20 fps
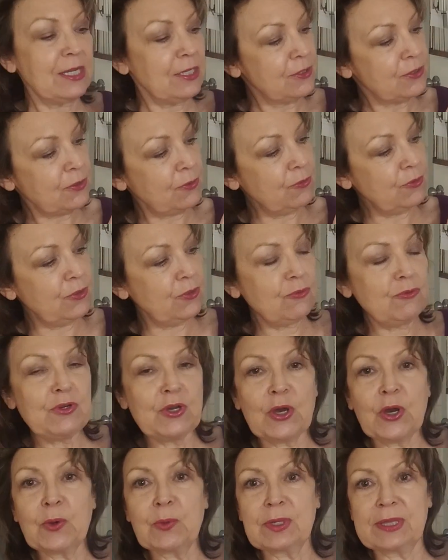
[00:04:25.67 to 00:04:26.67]
So you
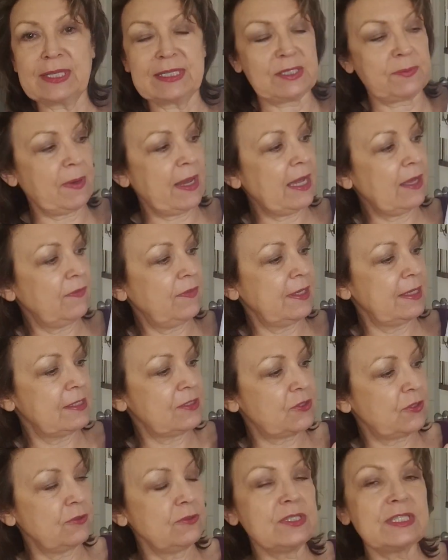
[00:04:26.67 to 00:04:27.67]
know what this path
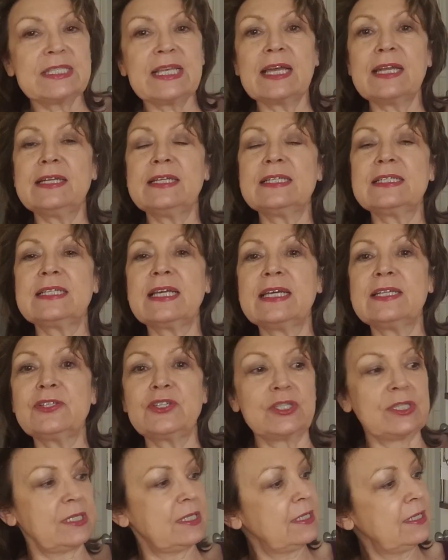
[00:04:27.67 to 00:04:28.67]
is. So you set an
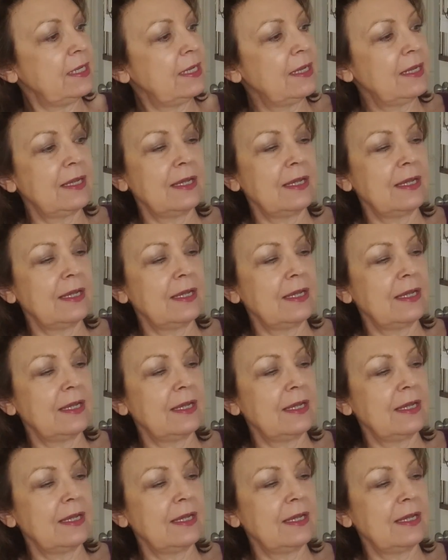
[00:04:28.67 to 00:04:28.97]
intention.